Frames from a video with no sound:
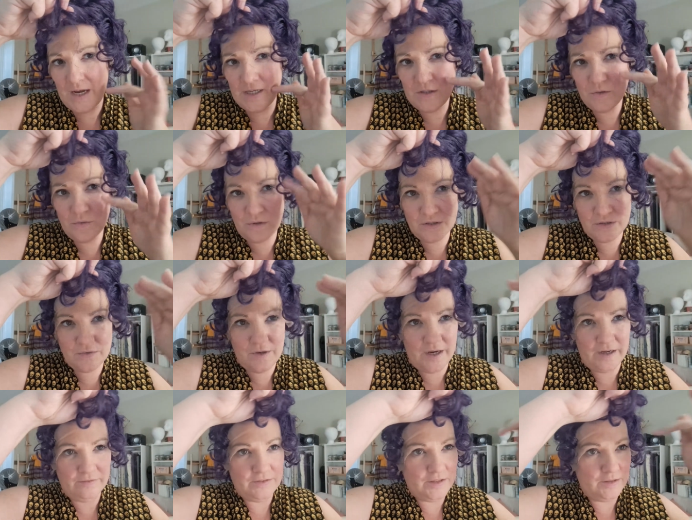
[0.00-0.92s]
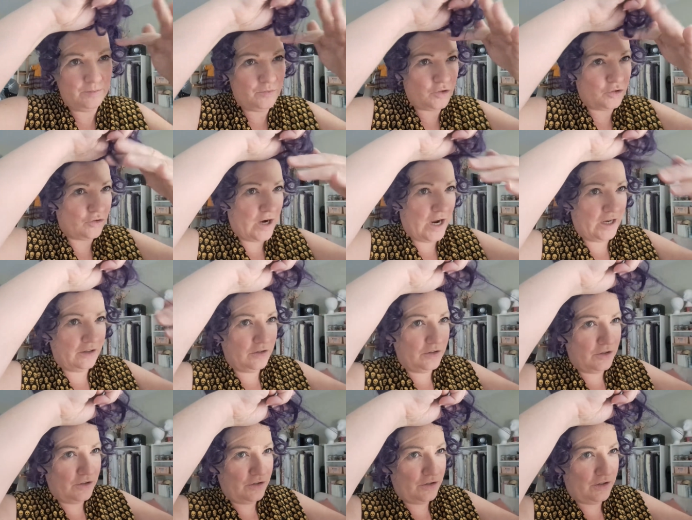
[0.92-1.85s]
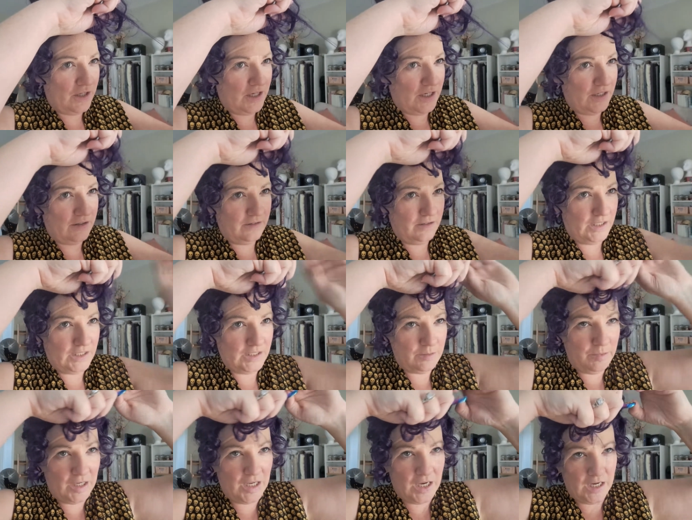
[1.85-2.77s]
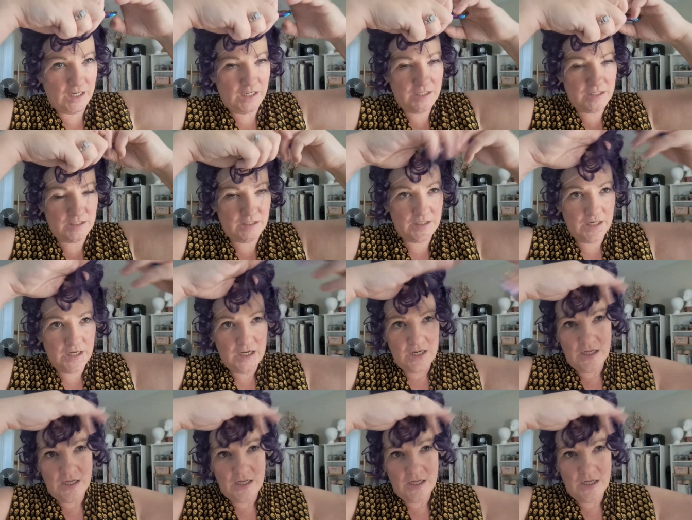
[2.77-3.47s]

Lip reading: I do also have some stragglers that need to be cut